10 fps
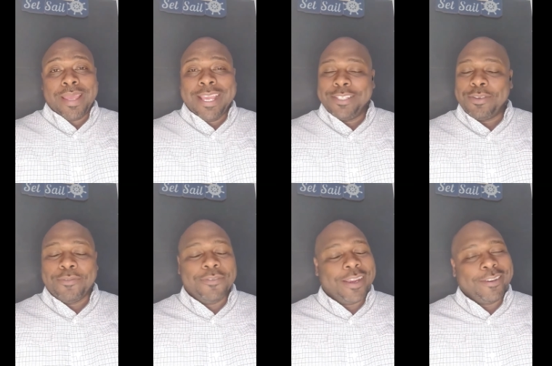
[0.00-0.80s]
It's
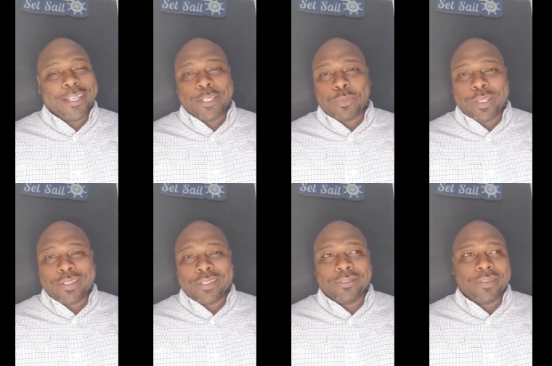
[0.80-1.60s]
very
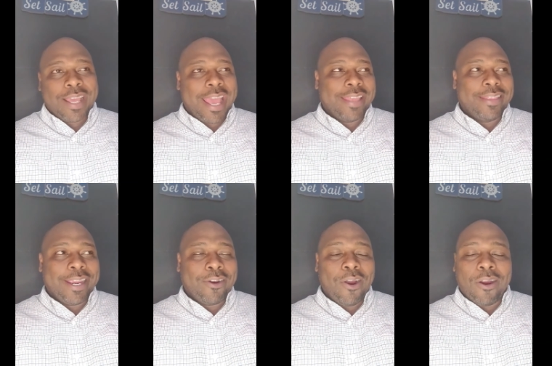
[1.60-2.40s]
expensive, and
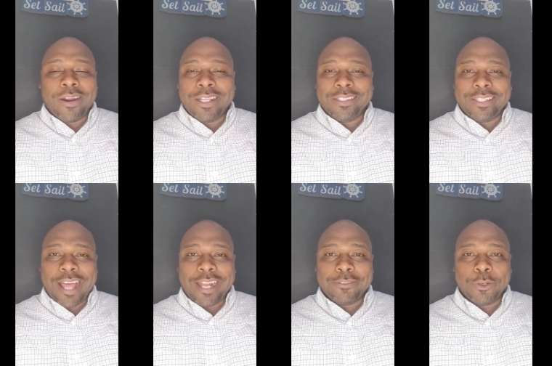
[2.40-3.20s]
there are a
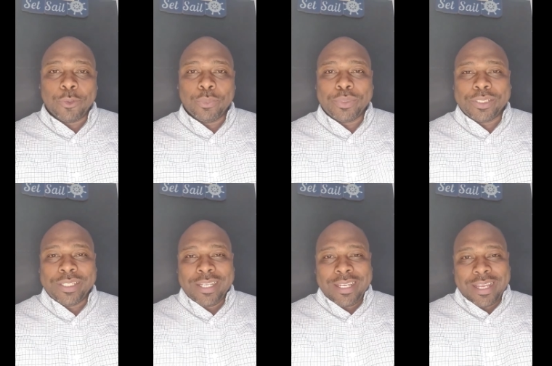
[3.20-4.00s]
lot of hoops